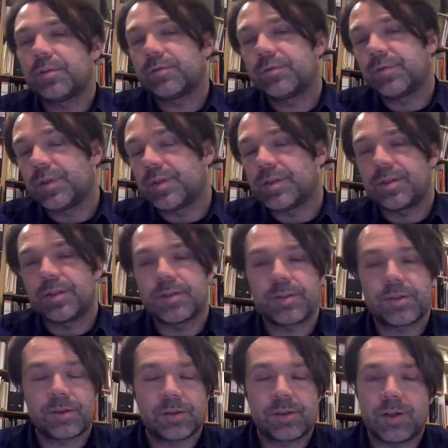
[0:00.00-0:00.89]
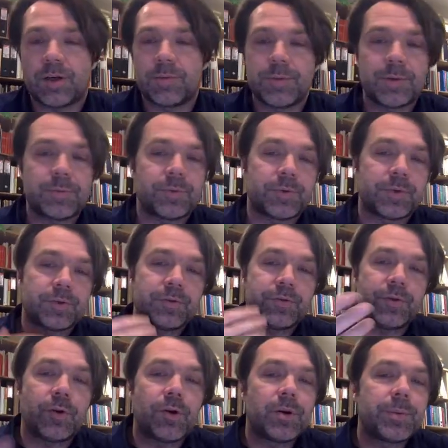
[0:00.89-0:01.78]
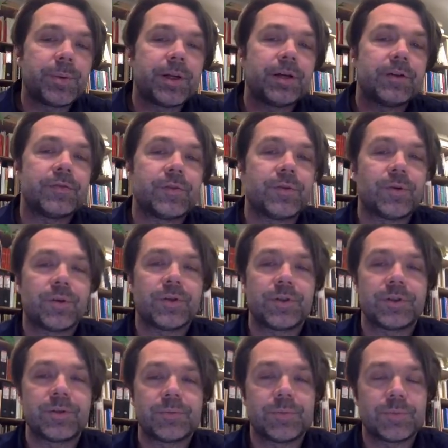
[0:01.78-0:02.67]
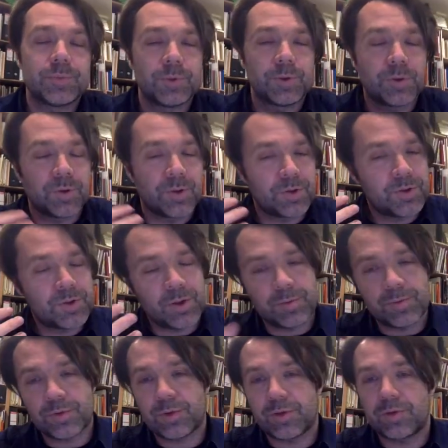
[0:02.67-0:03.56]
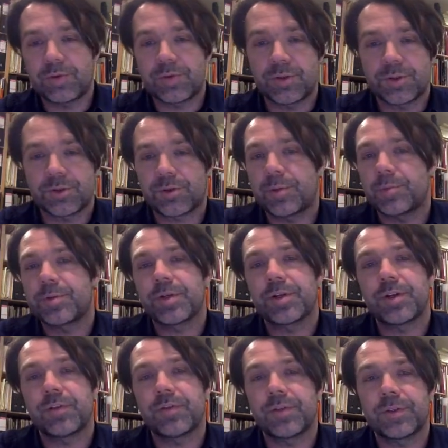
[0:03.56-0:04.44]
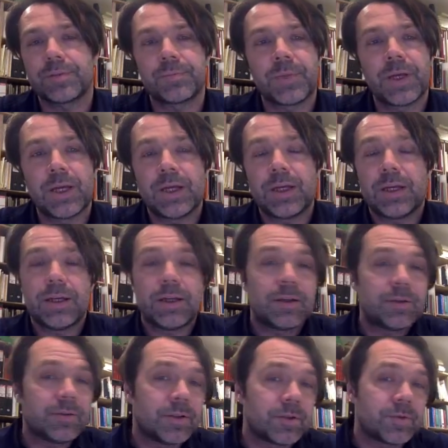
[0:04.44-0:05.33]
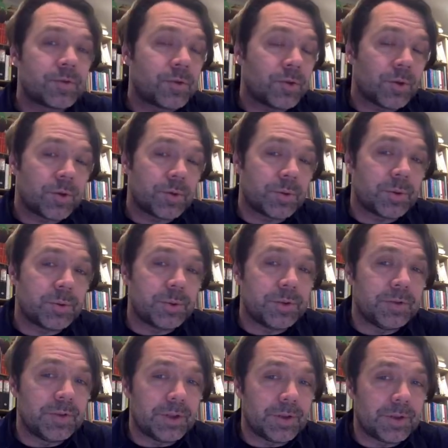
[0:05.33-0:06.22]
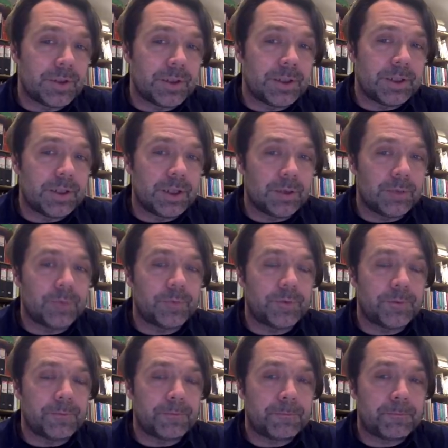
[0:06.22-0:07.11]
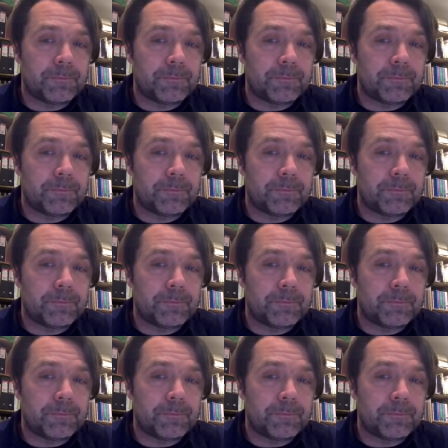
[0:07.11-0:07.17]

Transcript: for instance, come up with a formula for them or some sort of description of them, this of course would be very helpful.